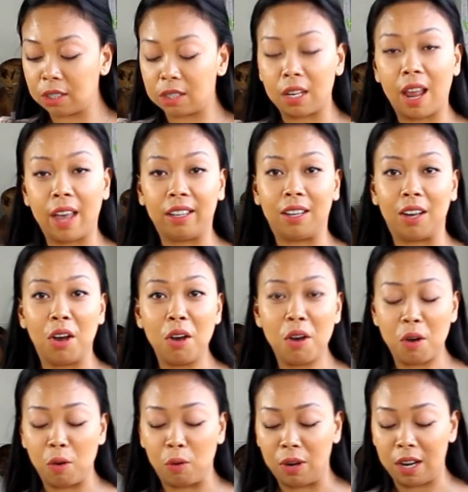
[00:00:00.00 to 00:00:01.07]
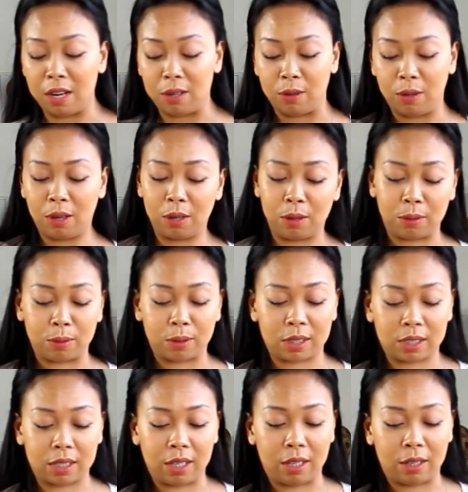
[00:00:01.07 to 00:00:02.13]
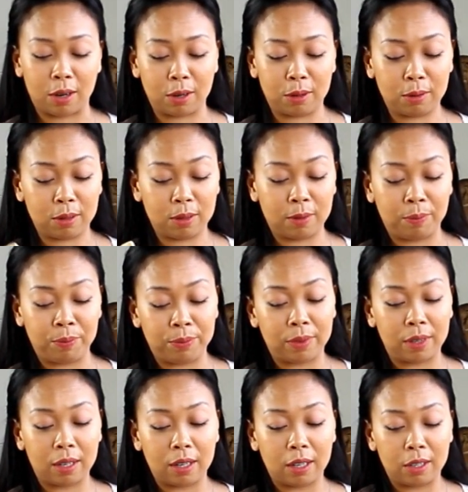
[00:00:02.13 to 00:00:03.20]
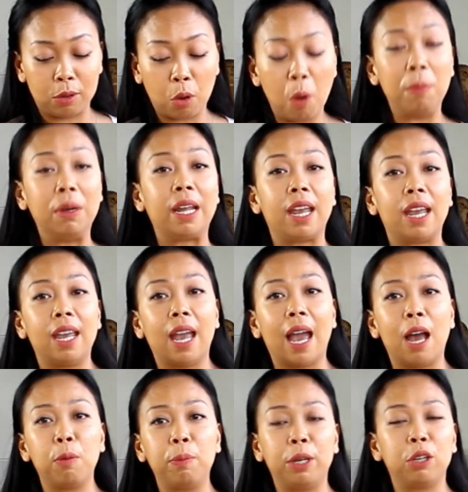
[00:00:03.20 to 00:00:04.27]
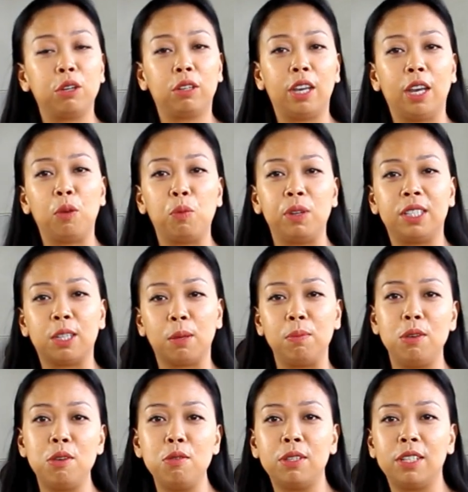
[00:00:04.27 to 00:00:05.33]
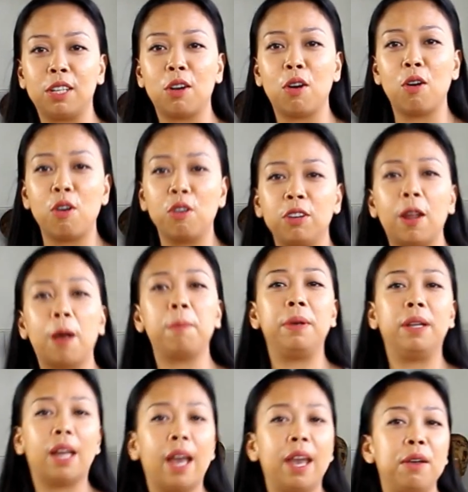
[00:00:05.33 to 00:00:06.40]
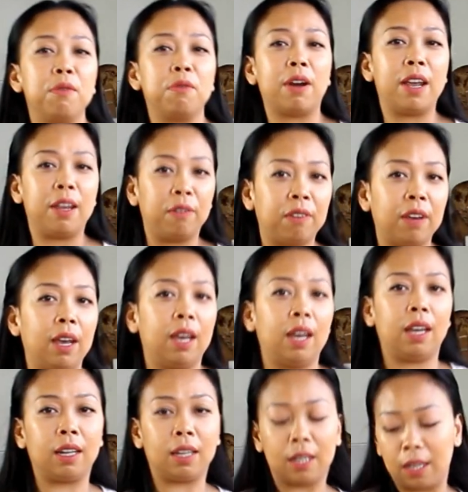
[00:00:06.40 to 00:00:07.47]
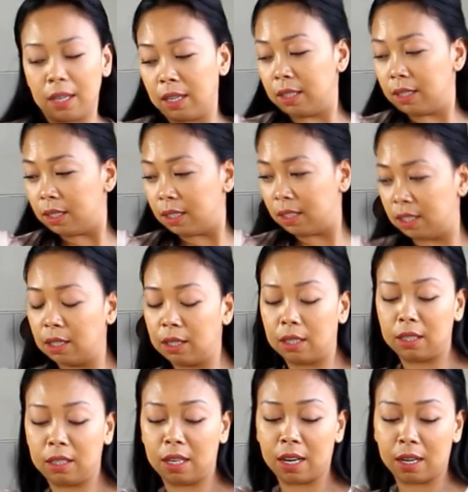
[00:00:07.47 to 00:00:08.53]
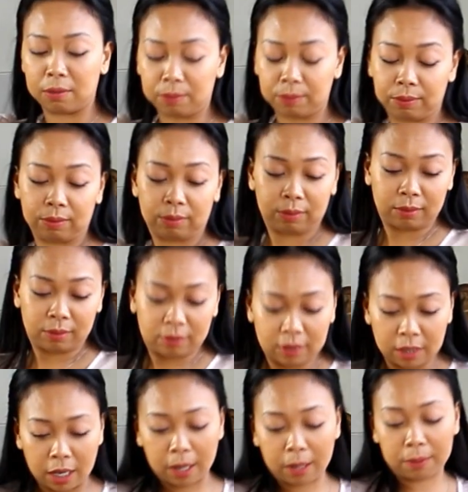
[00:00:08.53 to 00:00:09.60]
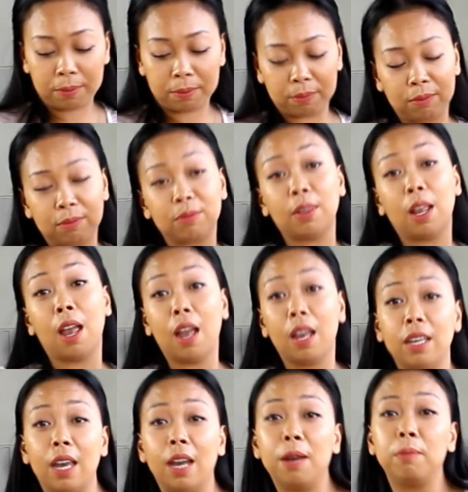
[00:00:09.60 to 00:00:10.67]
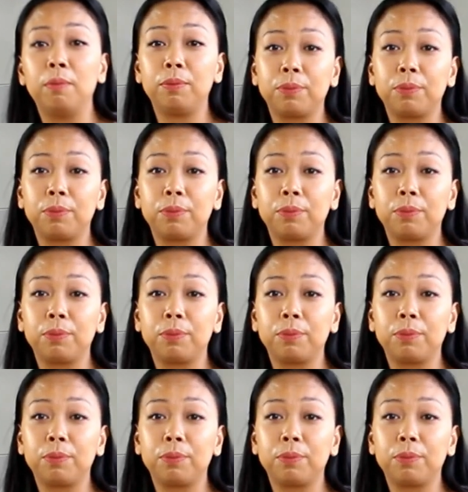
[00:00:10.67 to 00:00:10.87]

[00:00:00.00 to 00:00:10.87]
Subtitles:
just let go, let loose, you know. Normally I'll be cooking with some music on, I'll be like raving. Yep, yep, yep.